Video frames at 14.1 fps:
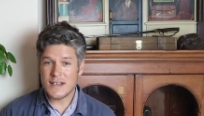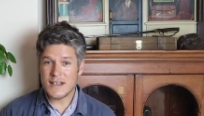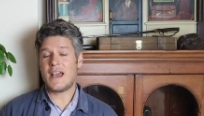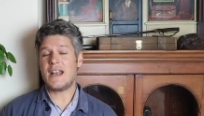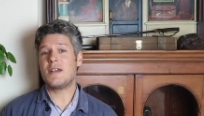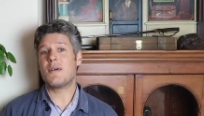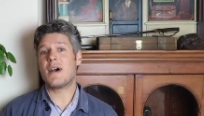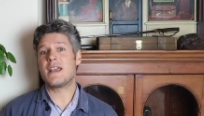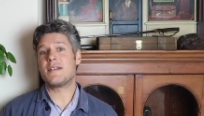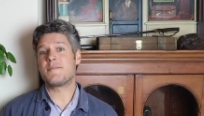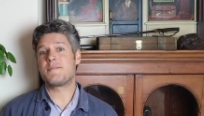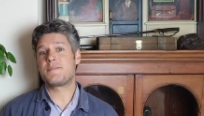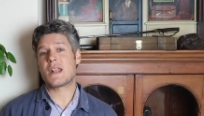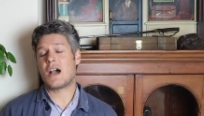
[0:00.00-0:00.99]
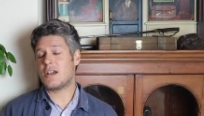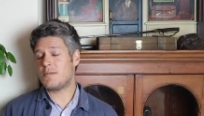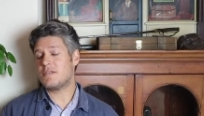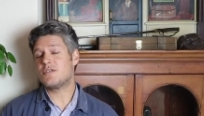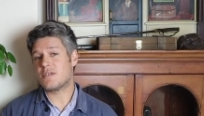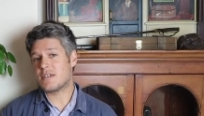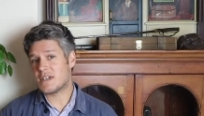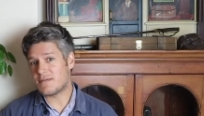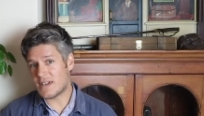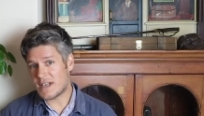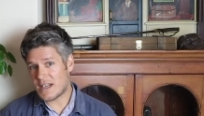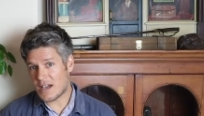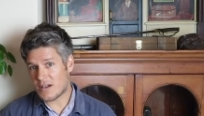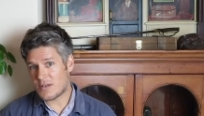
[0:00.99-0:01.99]
Anyway, I hope you enjoyed this
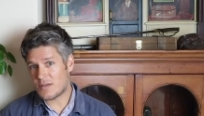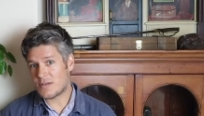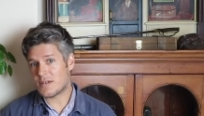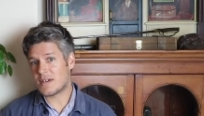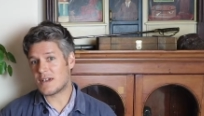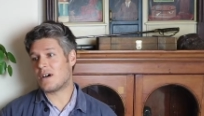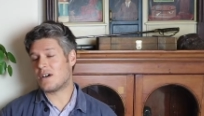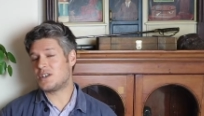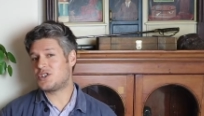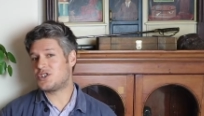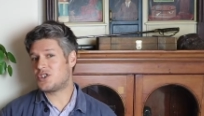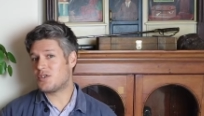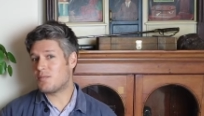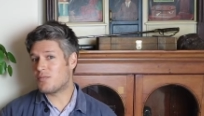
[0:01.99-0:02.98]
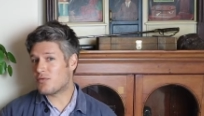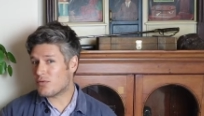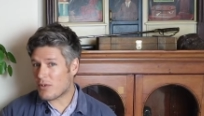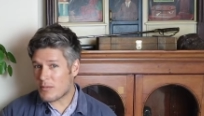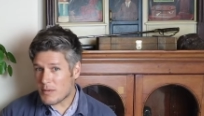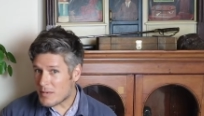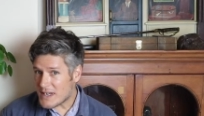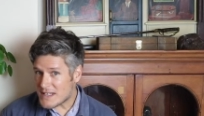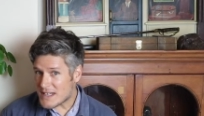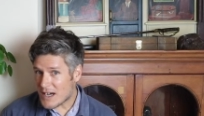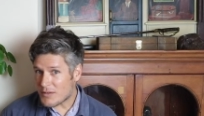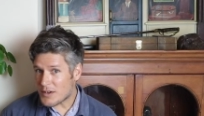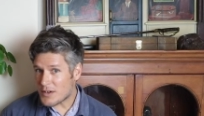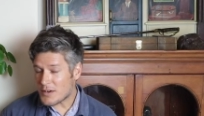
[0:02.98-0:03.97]
video. I should probably
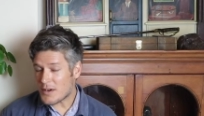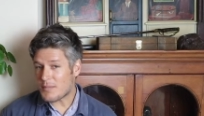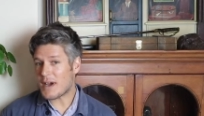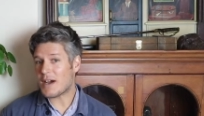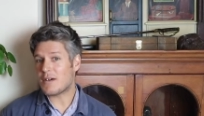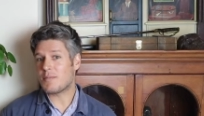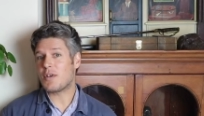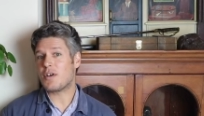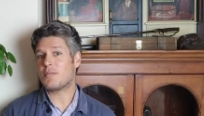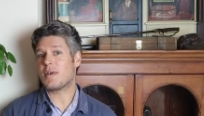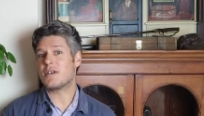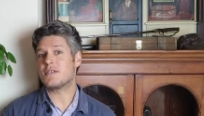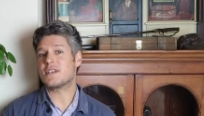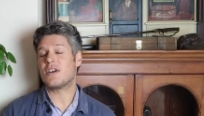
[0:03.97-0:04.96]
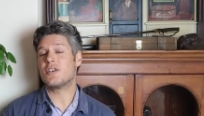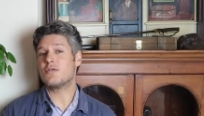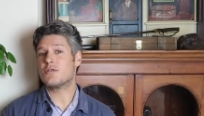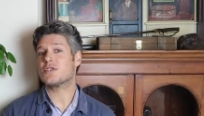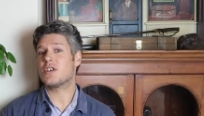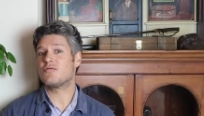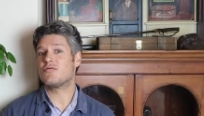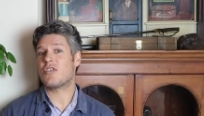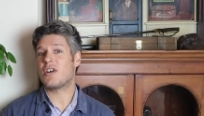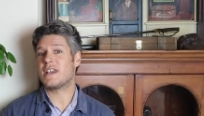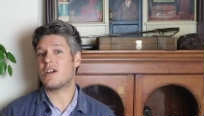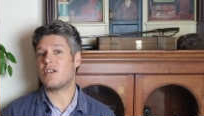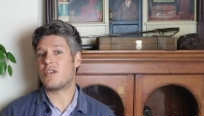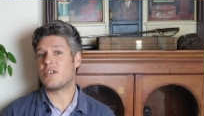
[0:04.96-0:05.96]
tell you about a blog post that I also
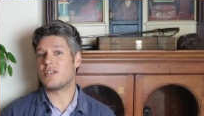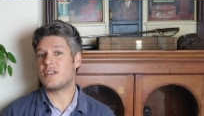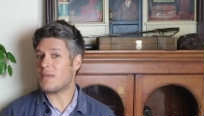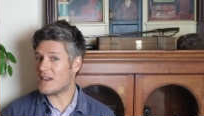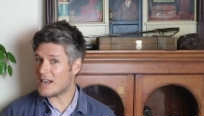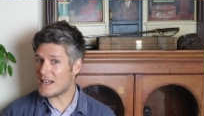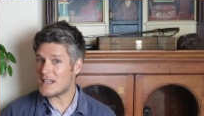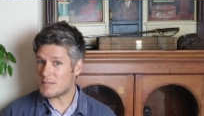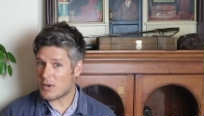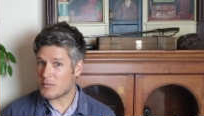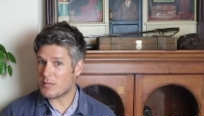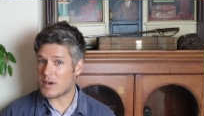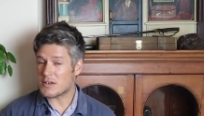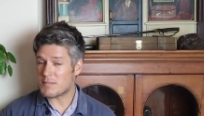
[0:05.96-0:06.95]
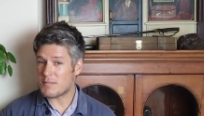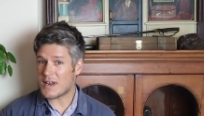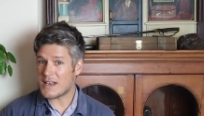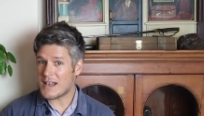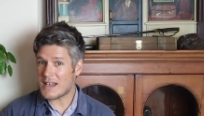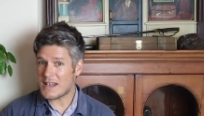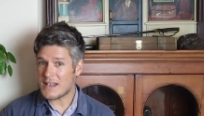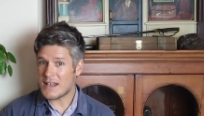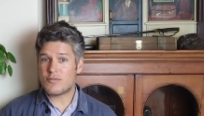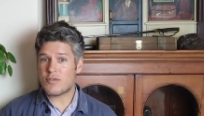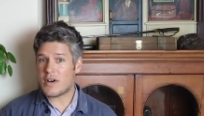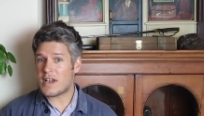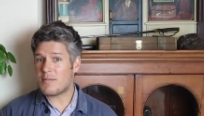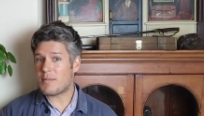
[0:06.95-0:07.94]
write on Mondays, Blog Post Monday.
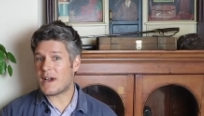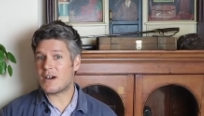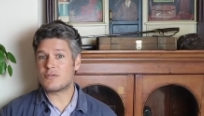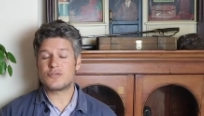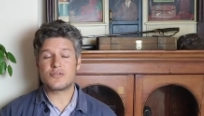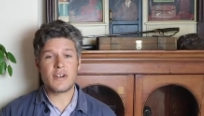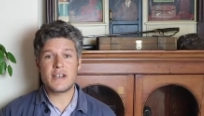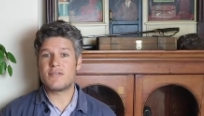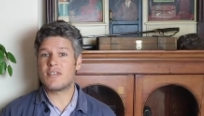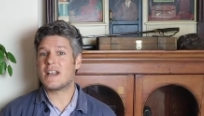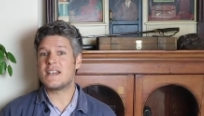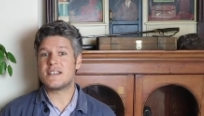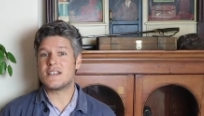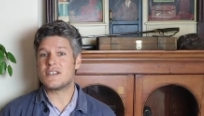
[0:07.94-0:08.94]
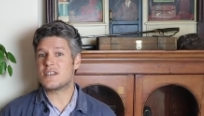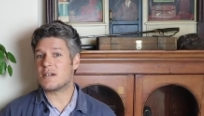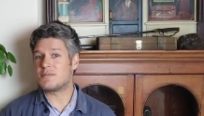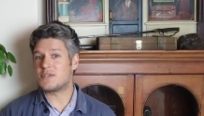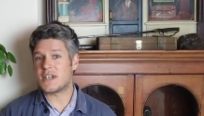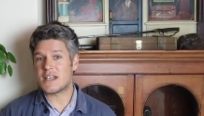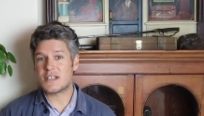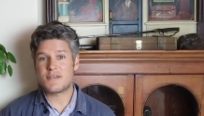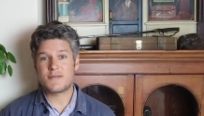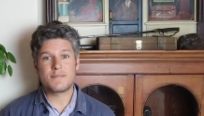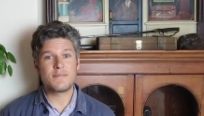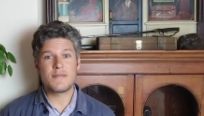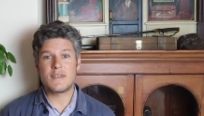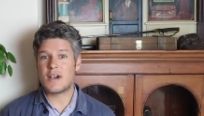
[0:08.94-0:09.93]
Write about trade-related subjects,
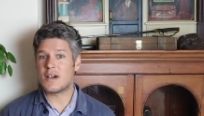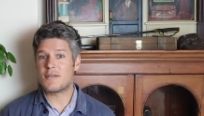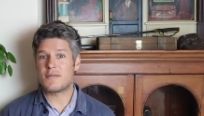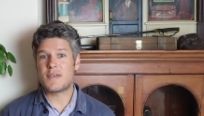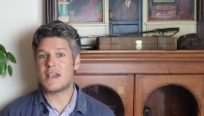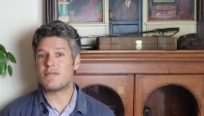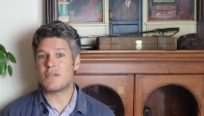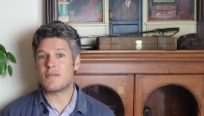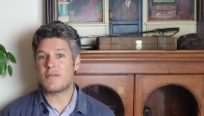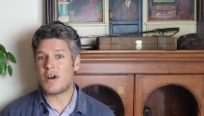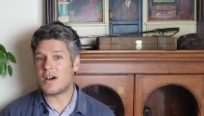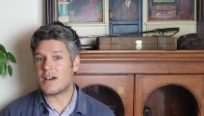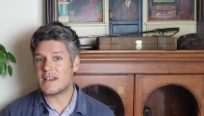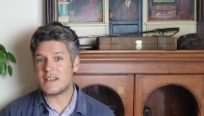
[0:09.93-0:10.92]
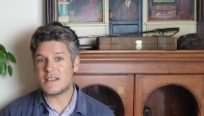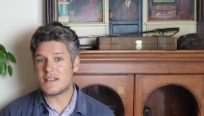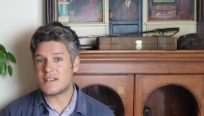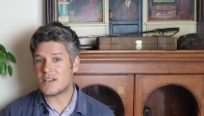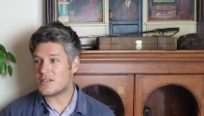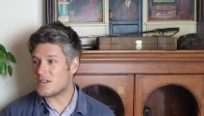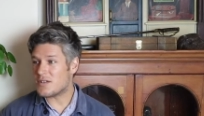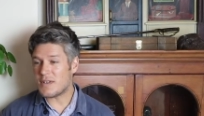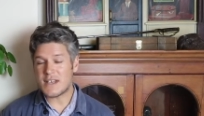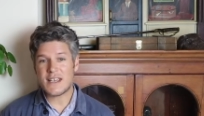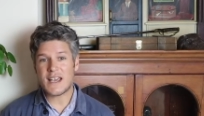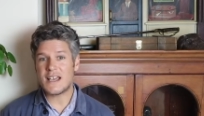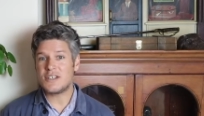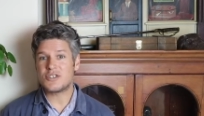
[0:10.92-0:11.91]
favourite finds. I do the
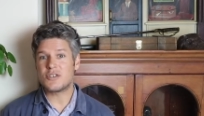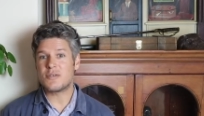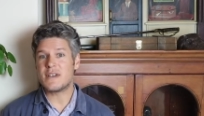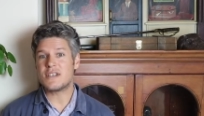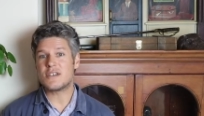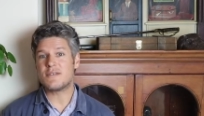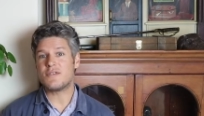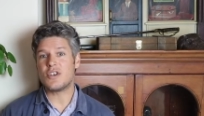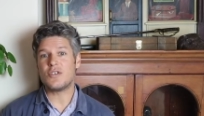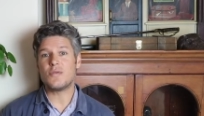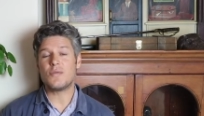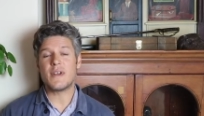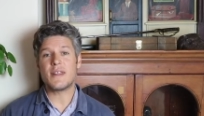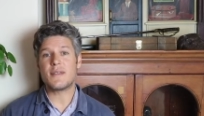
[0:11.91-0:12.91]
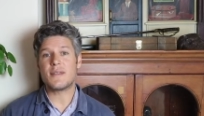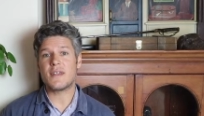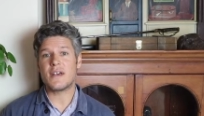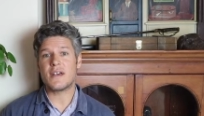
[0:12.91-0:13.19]
occasional interview with